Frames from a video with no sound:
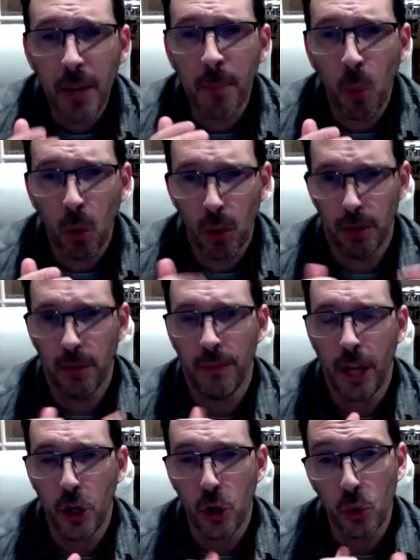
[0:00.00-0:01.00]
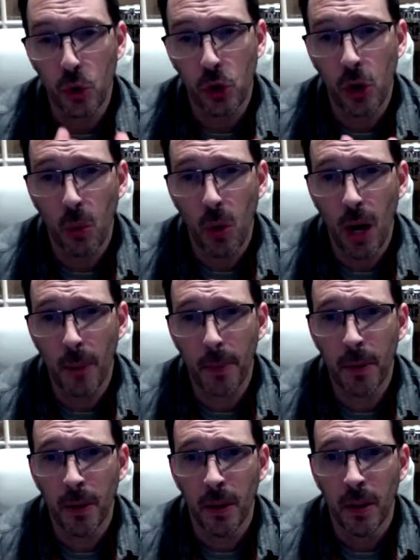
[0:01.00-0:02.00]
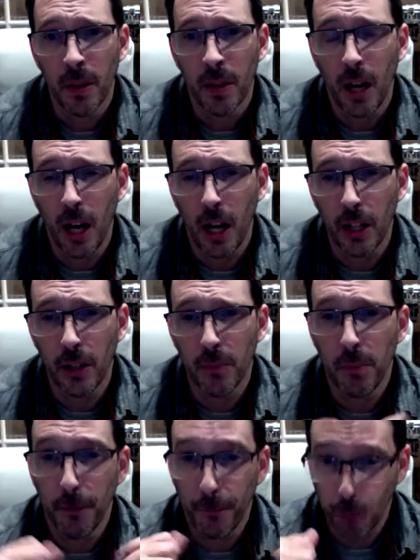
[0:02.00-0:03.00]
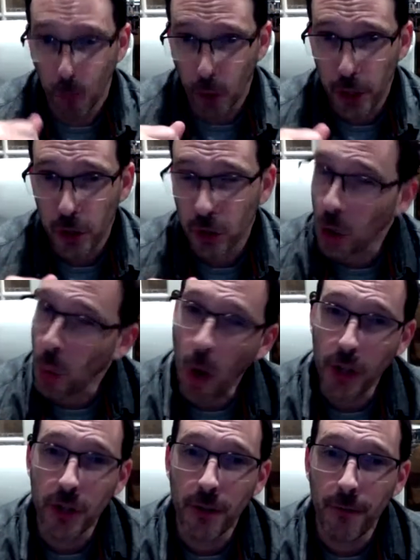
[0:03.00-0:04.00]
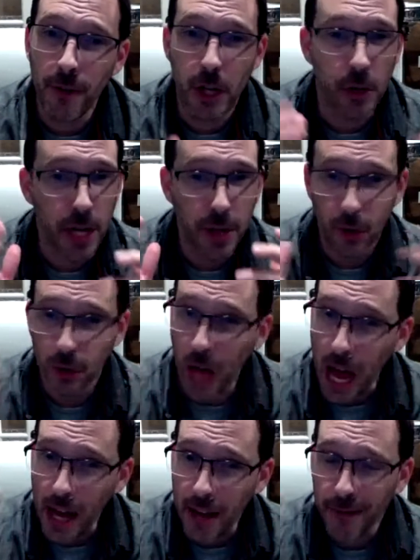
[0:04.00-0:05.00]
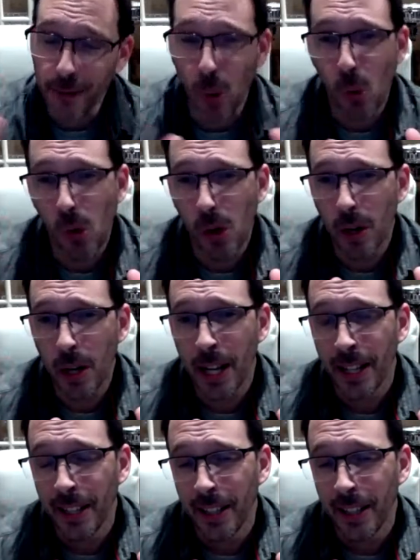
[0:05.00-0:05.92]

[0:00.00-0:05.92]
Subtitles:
important that you show up before you start watching the video, either live or